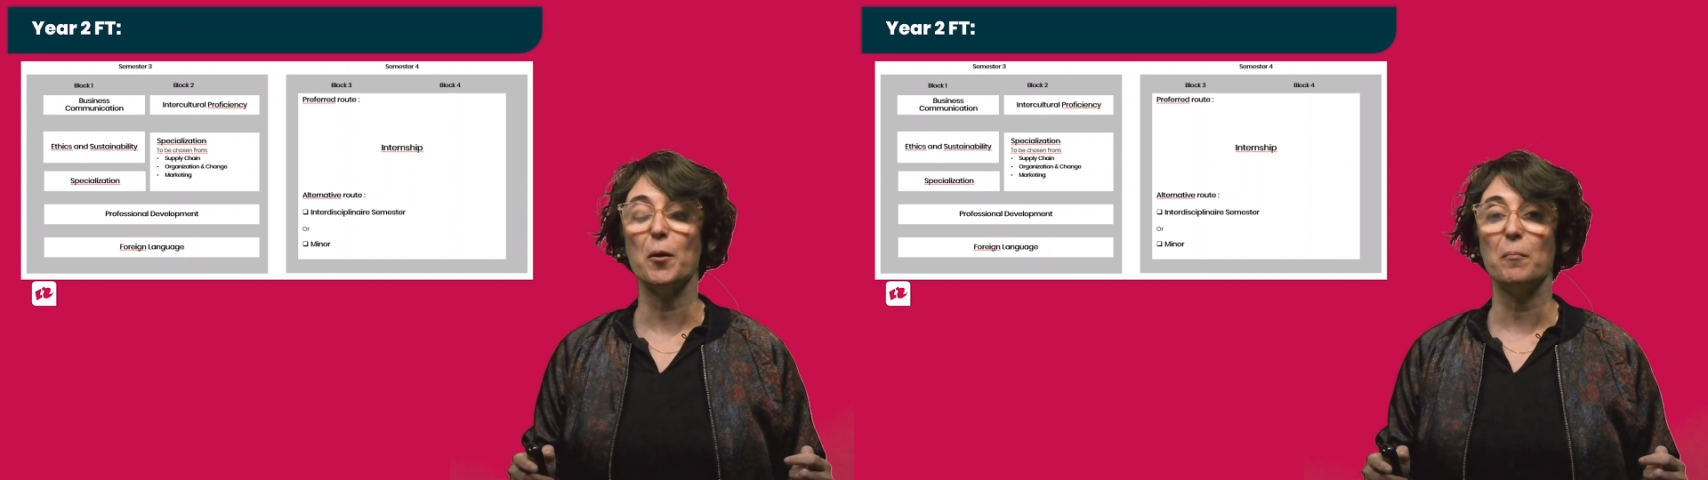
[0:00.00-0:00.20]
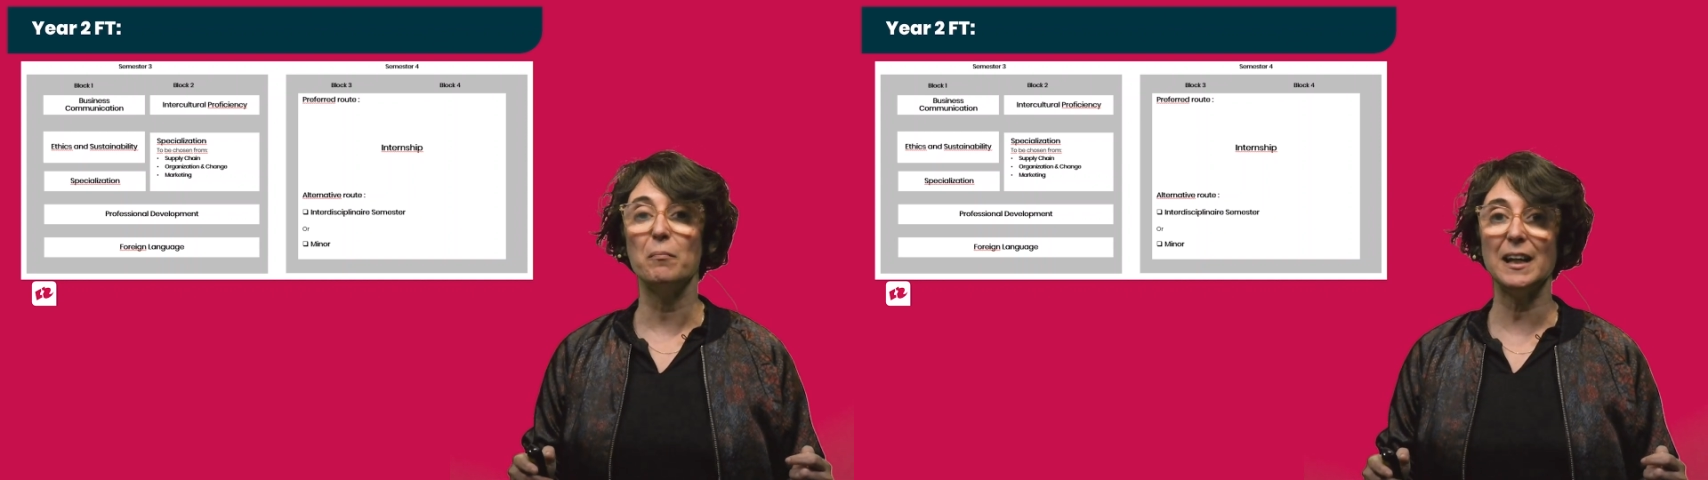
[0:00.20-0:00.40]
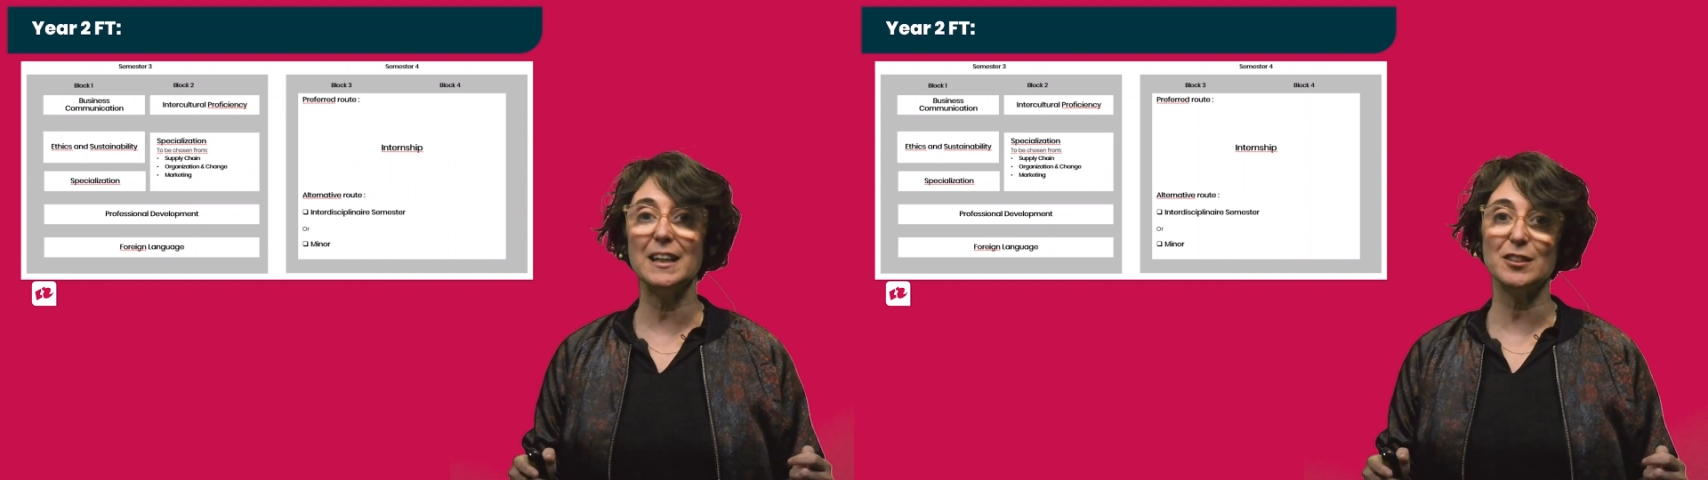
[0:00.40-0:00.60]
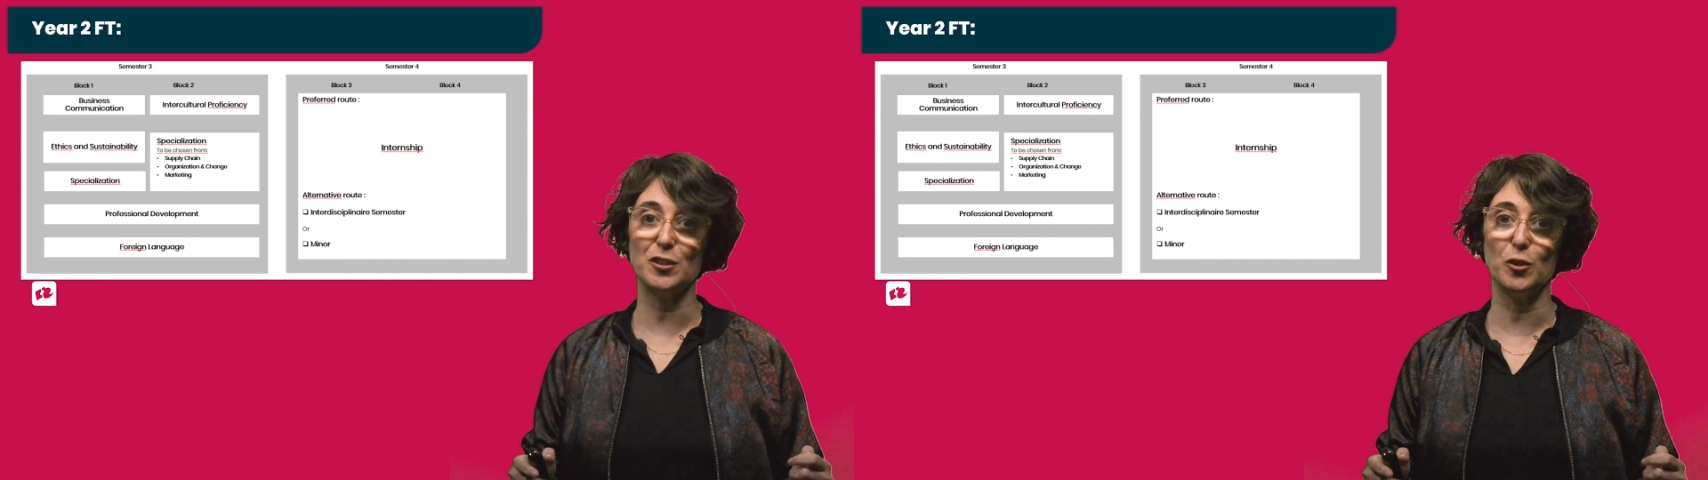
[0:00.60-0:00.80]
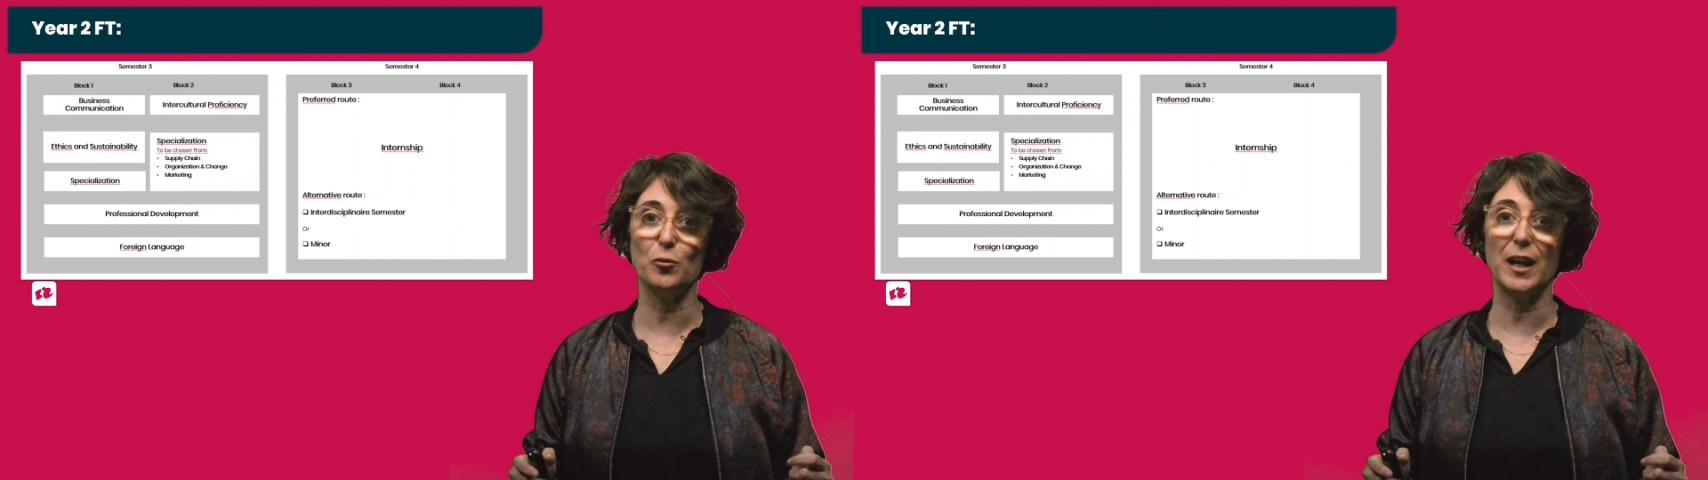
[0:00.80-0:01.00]
many
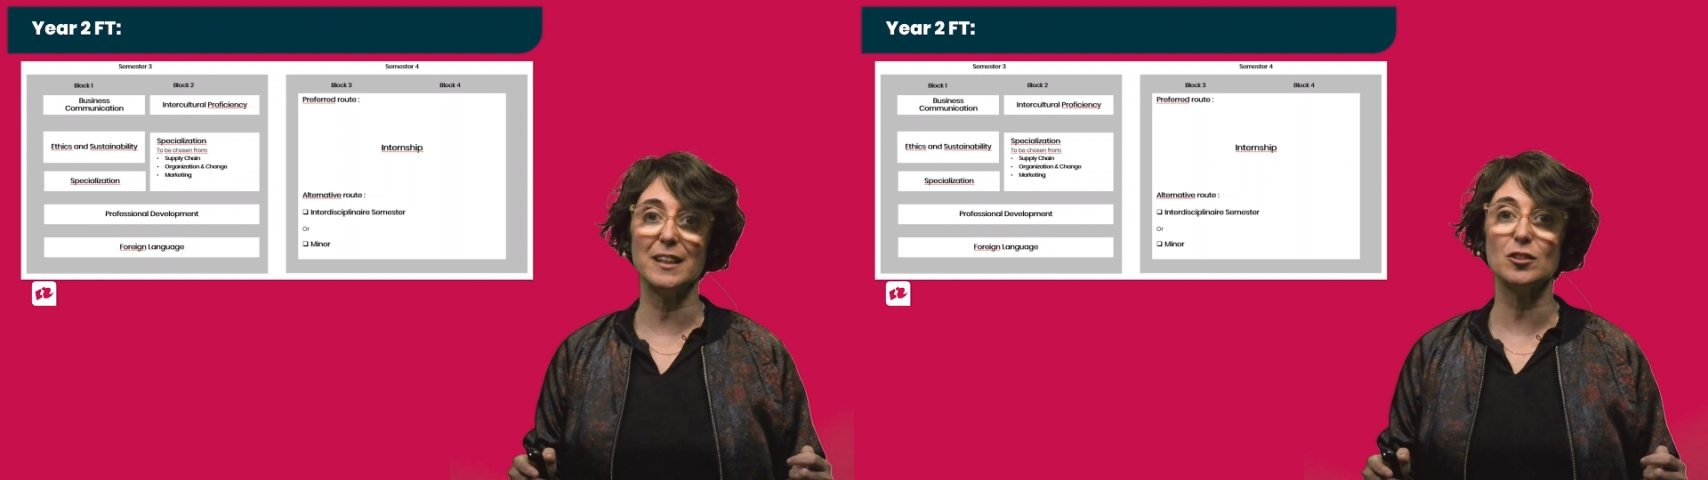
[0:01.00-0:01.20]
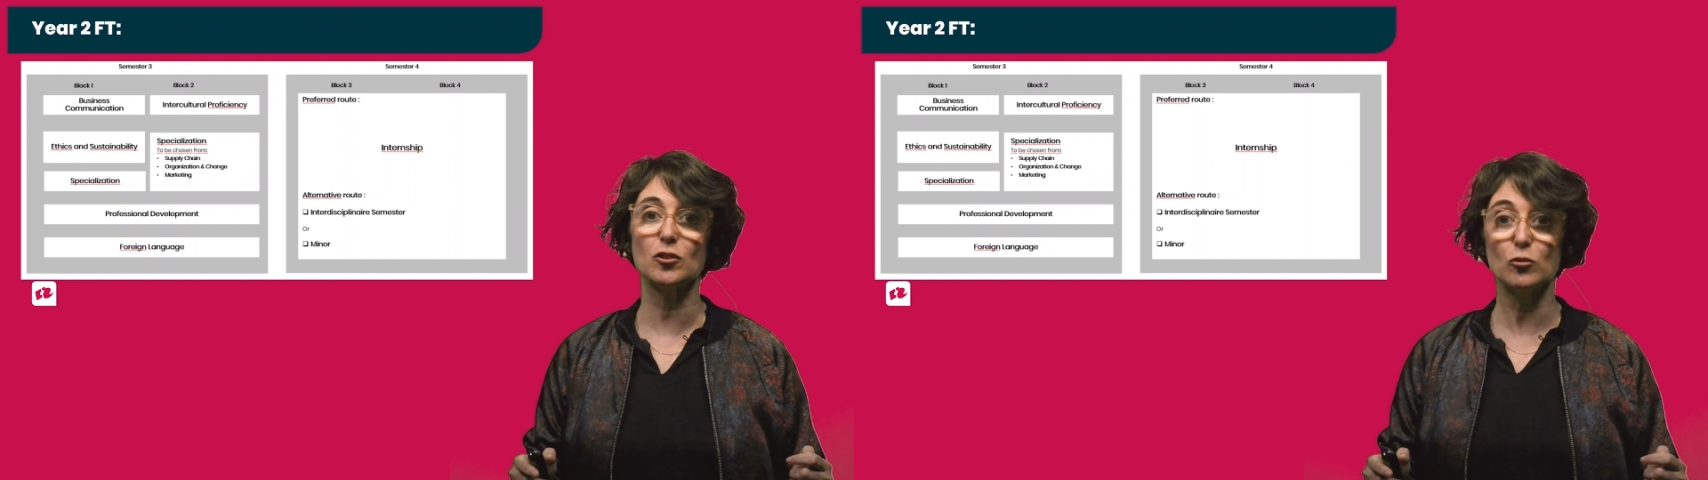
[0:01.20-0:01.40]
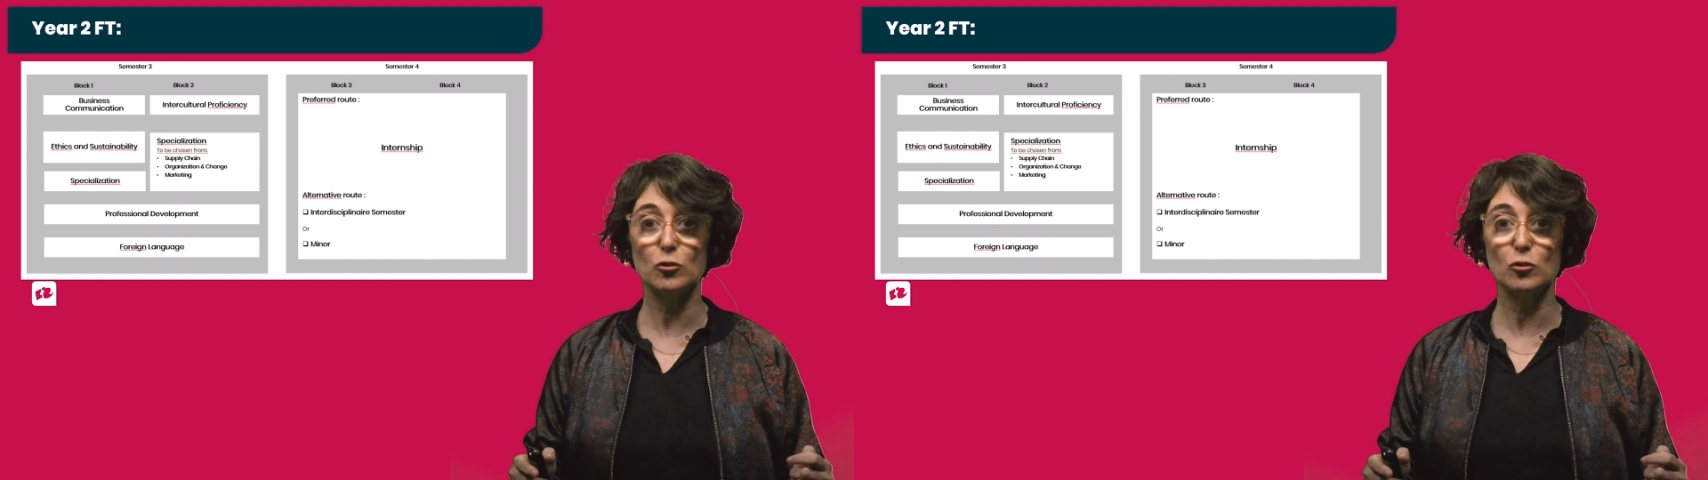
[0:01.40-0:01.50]
students